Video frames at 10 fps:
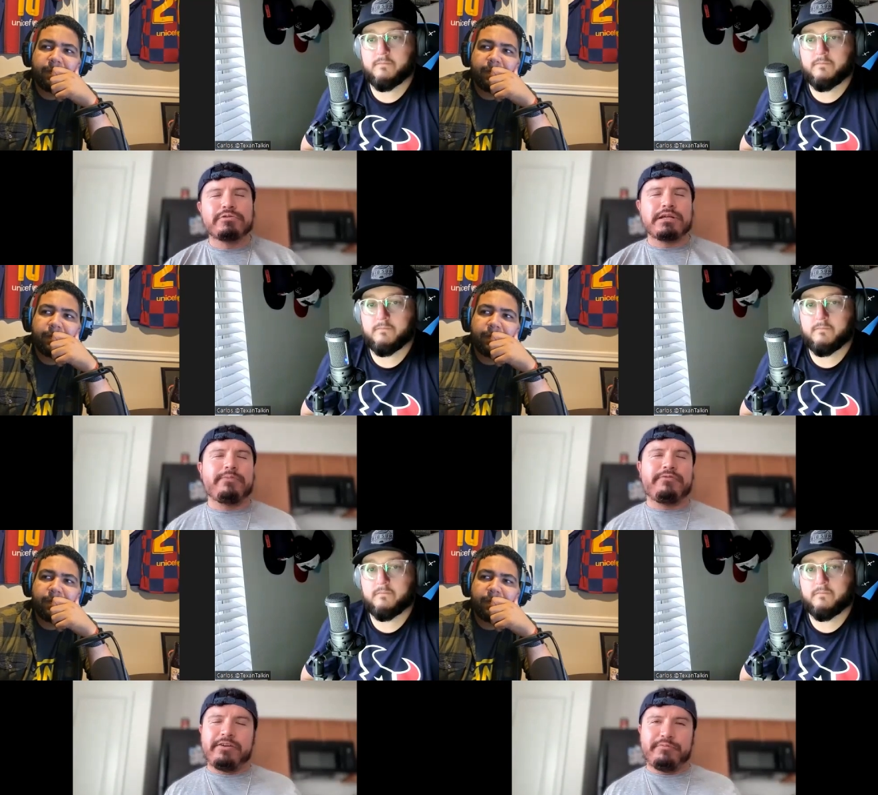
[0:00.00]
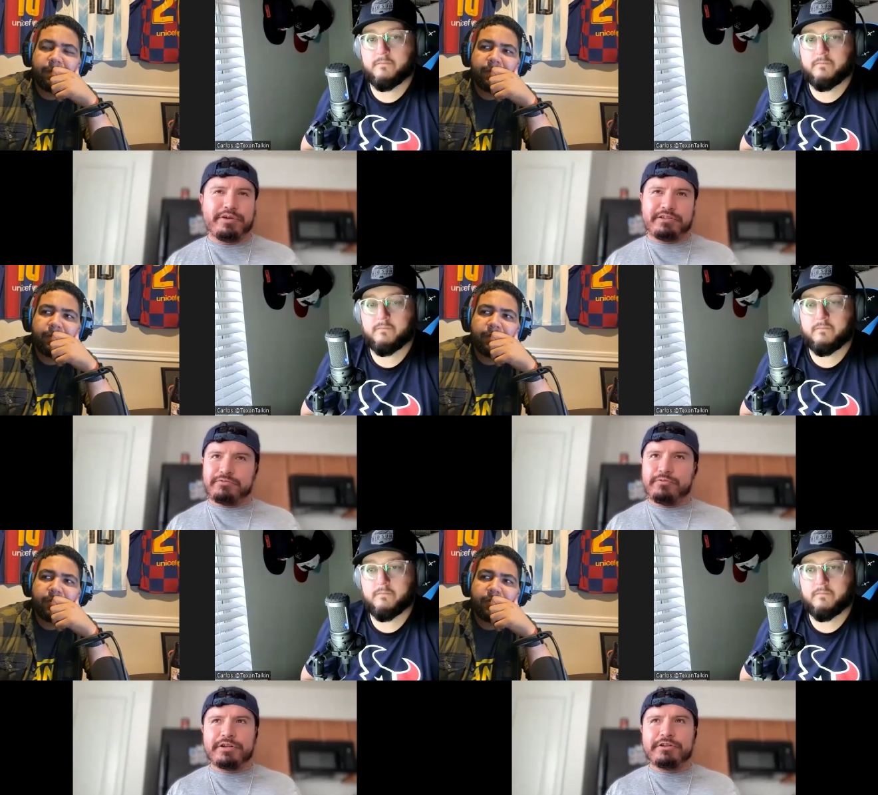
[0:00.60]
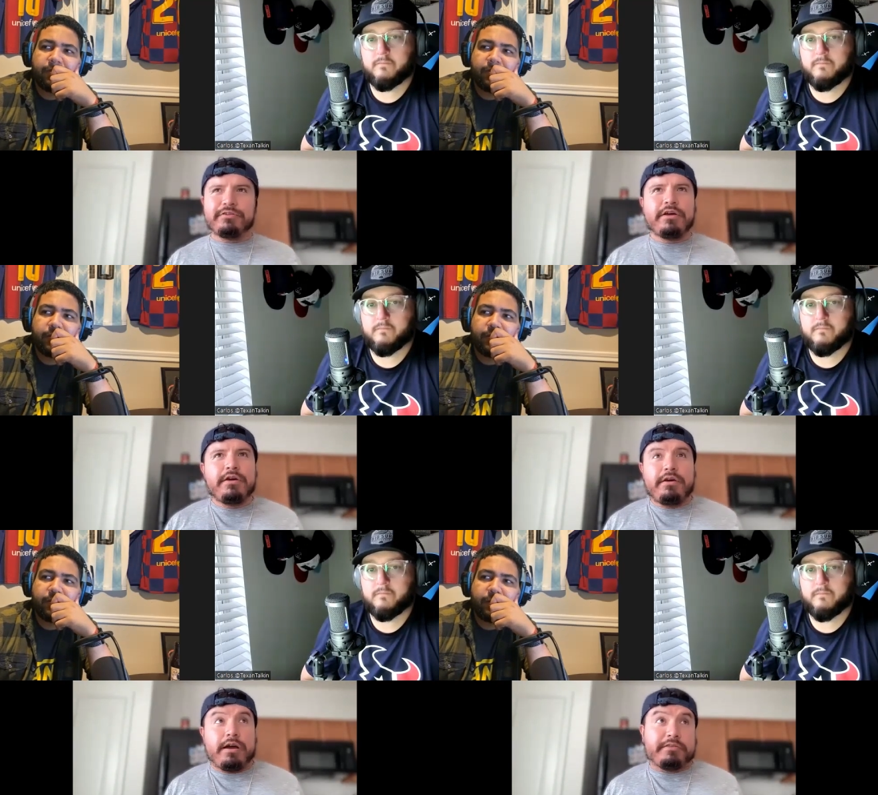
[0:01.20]
Speaker 1: top five picks. One,
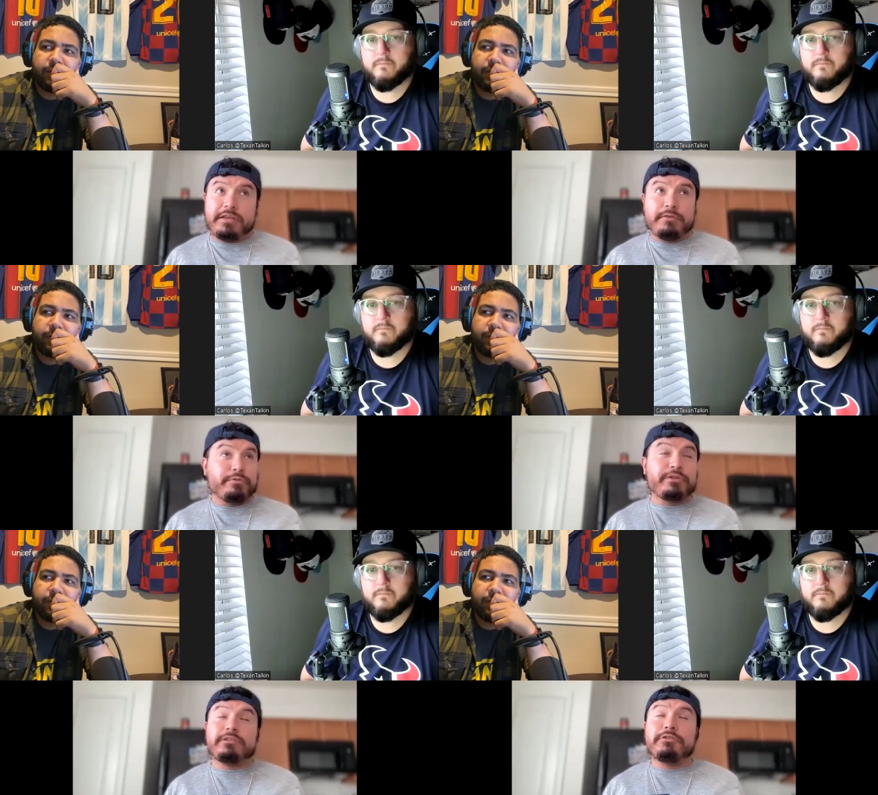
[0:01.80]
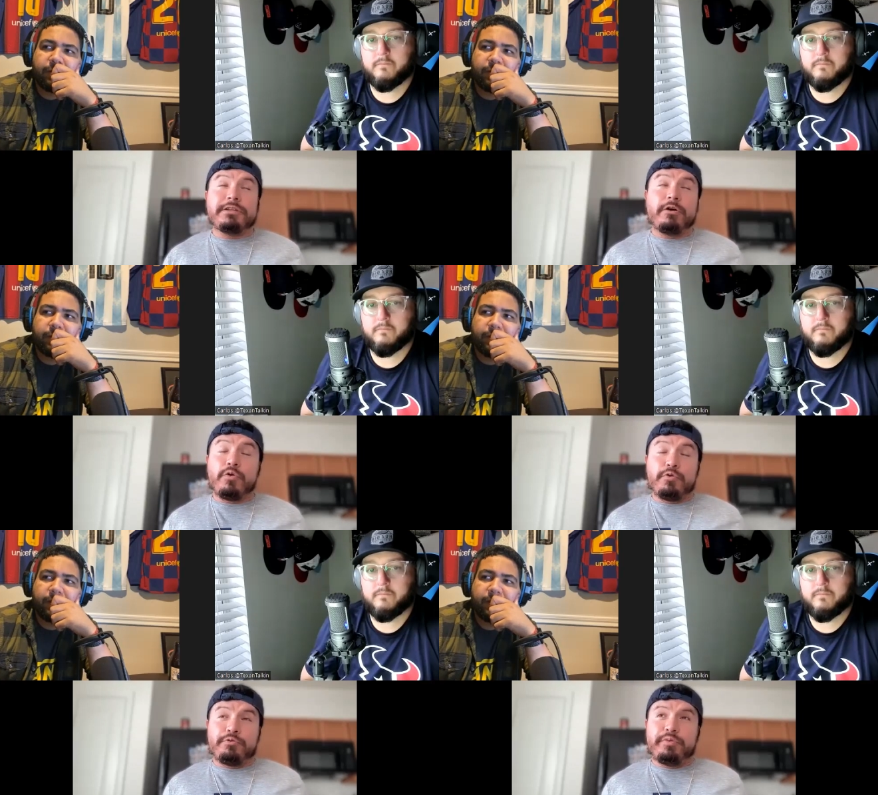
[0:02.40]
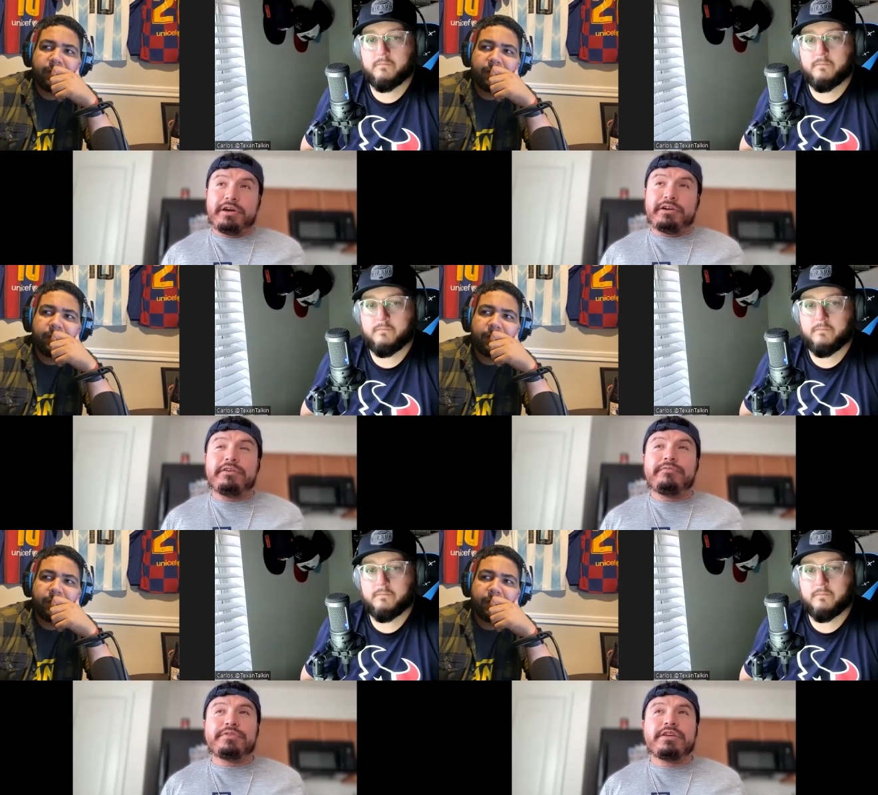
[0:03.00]
I think we still need to go quarterback
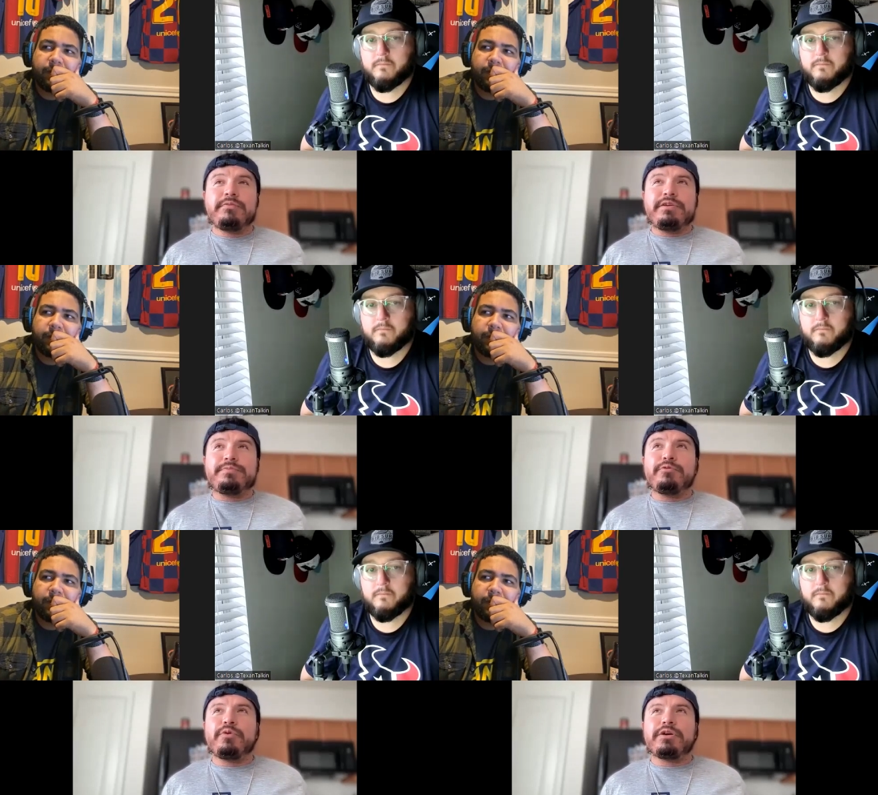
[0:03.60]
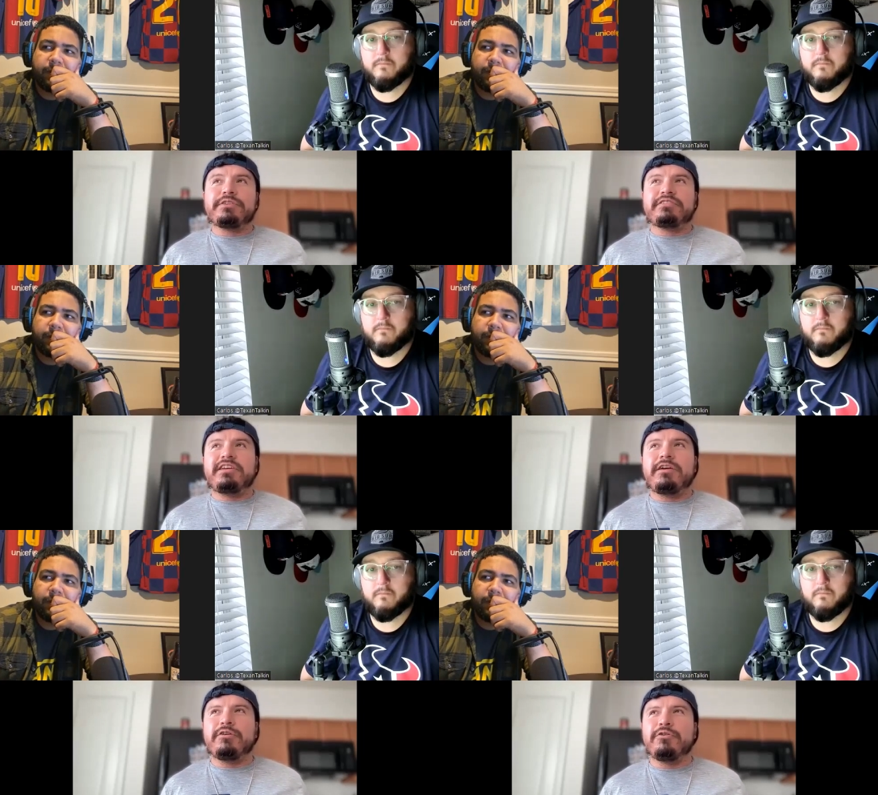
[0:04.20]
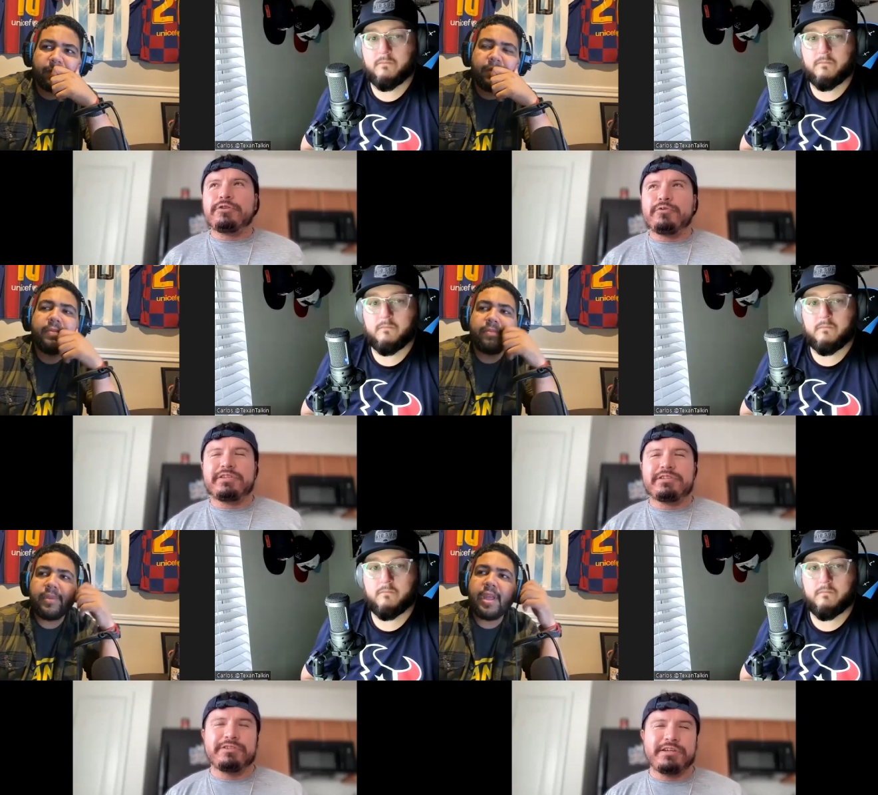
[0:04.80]
people want to say, "Oh, you know,
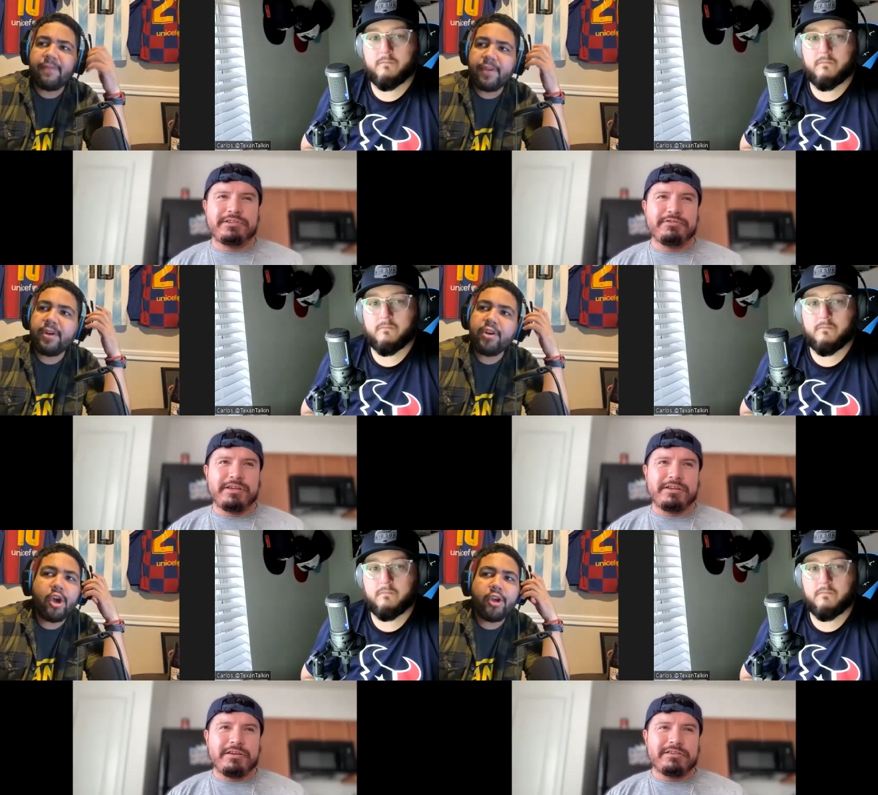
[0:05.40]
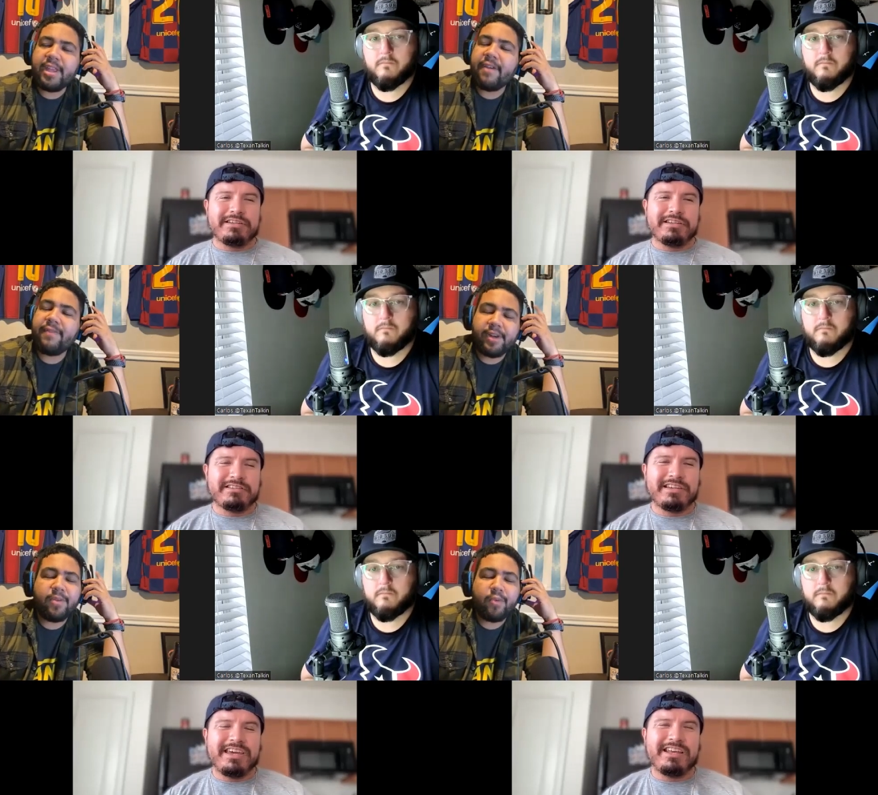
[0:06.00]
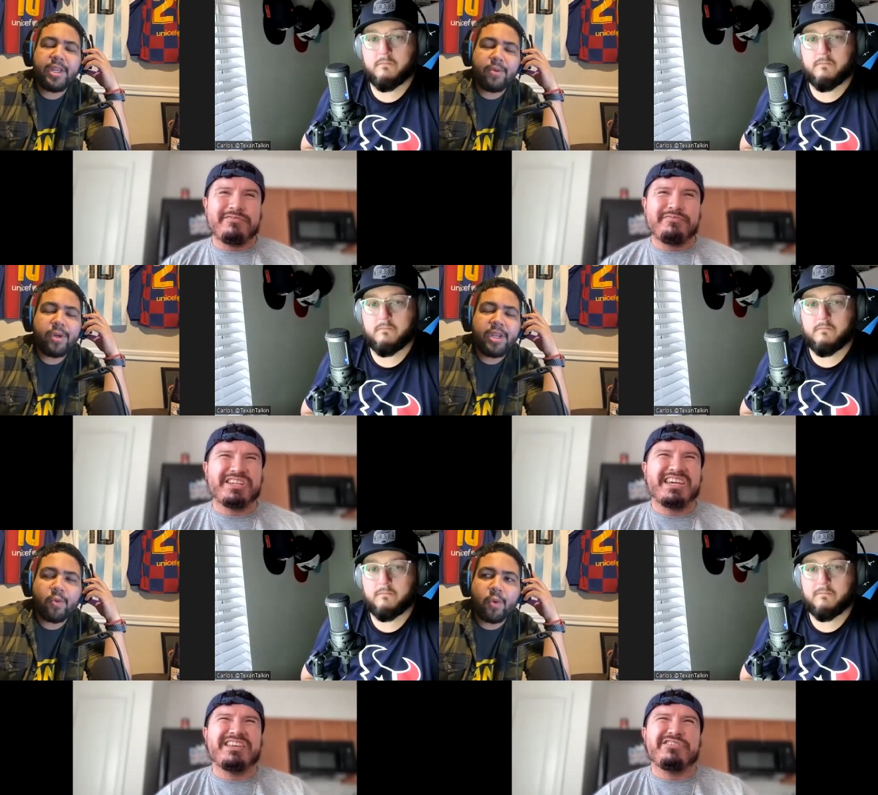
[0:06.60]
wait till next." Definitely. Year. No,
Speaker 2: definitely, we need we
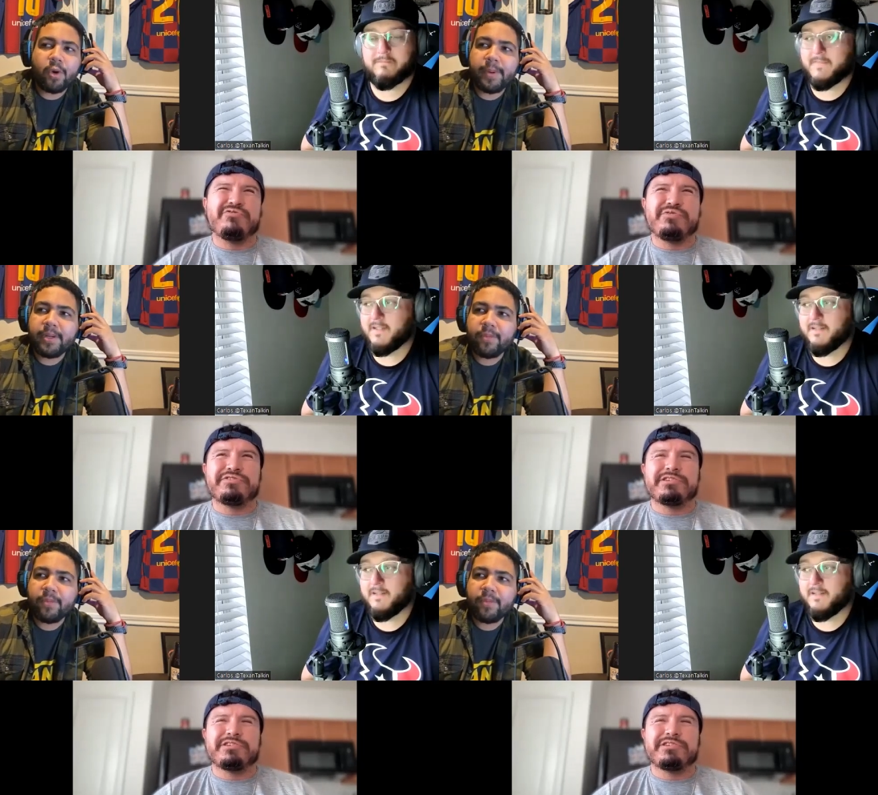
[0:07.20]
need yeah, quarterback.